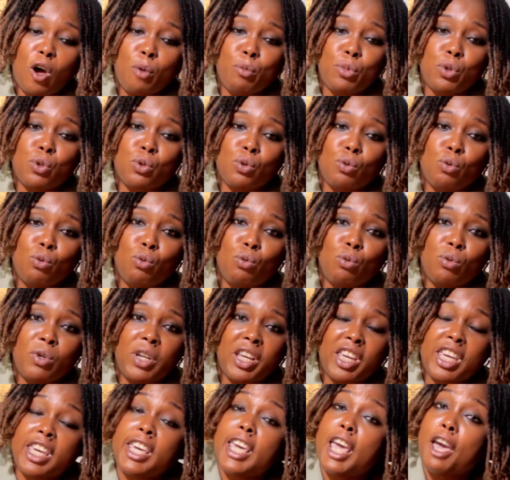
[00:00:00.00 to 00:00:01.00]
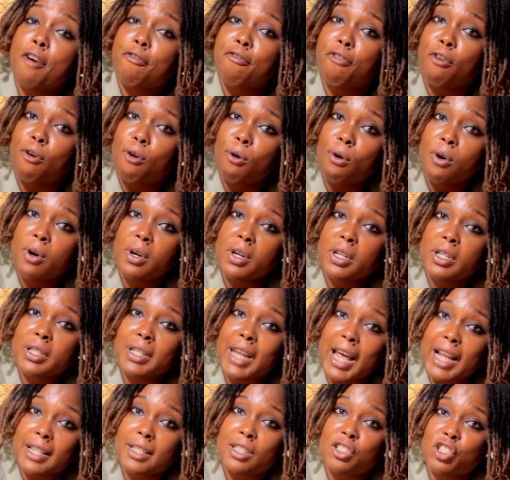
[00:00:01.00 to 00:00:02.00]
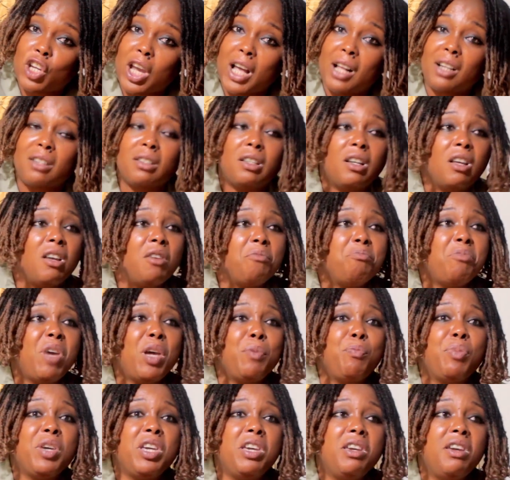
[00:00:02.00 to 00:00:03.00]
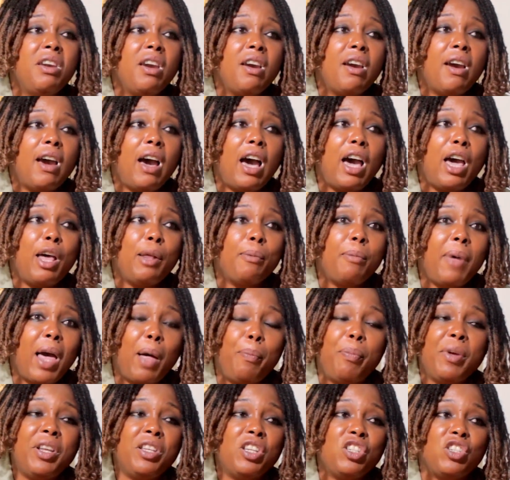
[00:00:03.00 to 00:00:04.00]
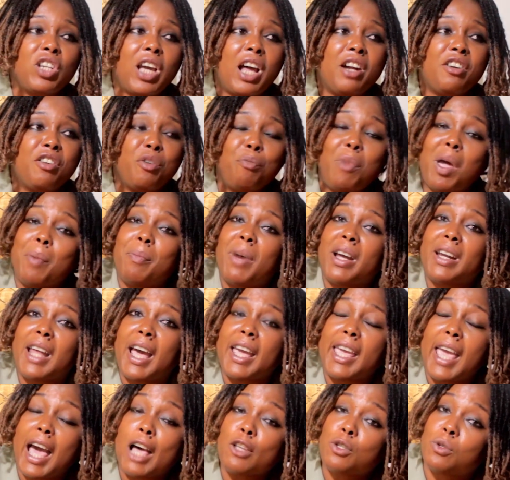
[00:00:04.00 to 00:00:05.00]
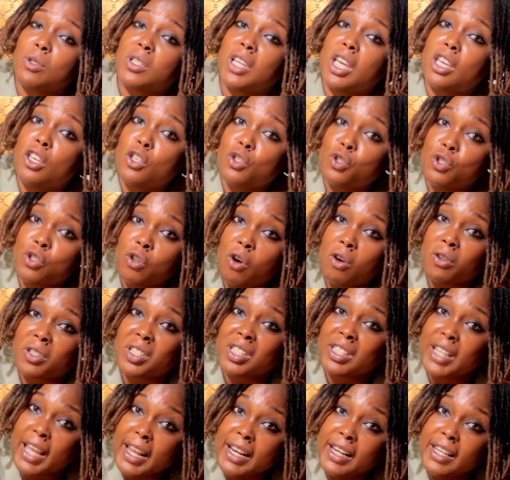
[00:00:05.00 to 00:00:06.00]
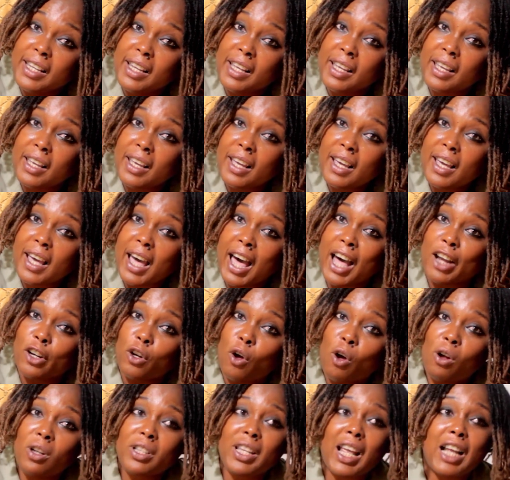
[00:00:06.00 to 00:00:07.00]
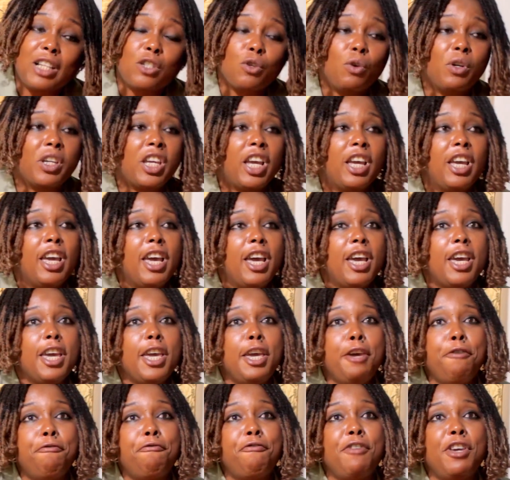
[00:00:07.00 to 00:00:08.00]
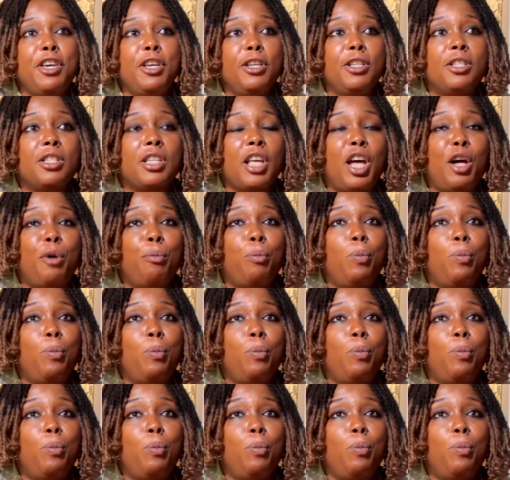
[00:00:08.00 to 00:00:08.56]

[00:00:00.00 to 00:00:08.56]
comes to the care for that child. Maybe helping the child remember that he has to take his drugs daily and all that. Okay, if he's